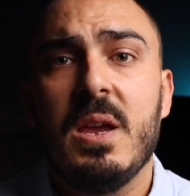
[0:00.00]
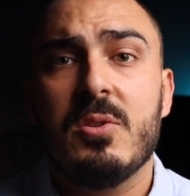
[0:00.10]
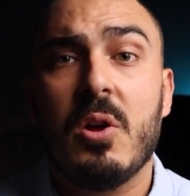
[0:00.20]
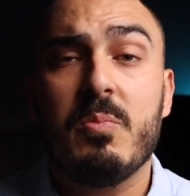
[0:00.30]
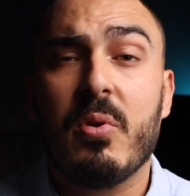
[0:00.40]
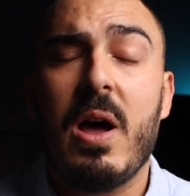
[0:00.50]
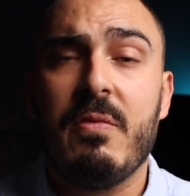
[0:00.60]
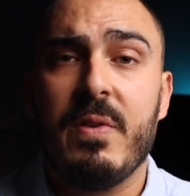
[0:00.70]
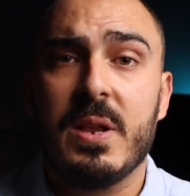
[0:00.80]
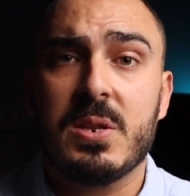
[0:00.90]

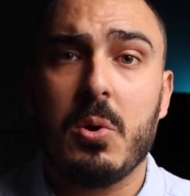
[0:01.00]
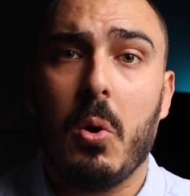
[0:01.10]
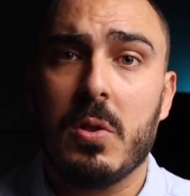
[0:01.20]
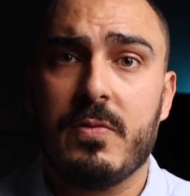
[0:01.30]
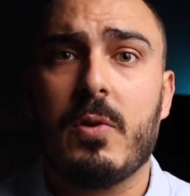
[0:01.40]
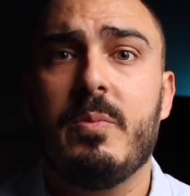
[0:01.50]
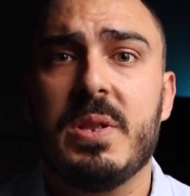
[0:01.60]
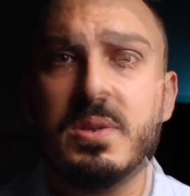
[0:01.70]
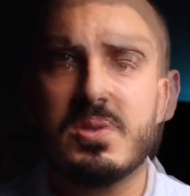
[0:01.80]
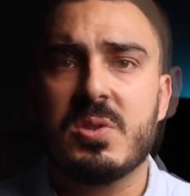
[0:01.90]
nonprofit called
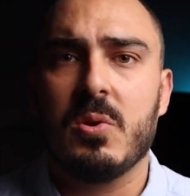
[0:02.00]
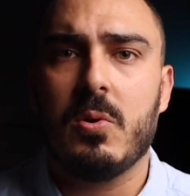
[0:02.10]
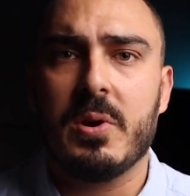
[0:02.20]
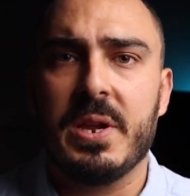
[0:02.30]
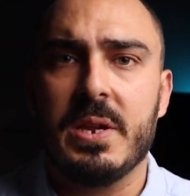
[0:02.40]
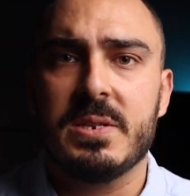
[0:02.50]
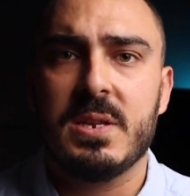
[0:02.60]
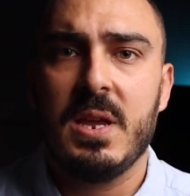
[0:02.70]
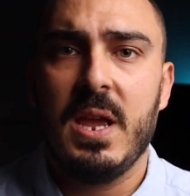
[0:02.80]
Forbidden Stories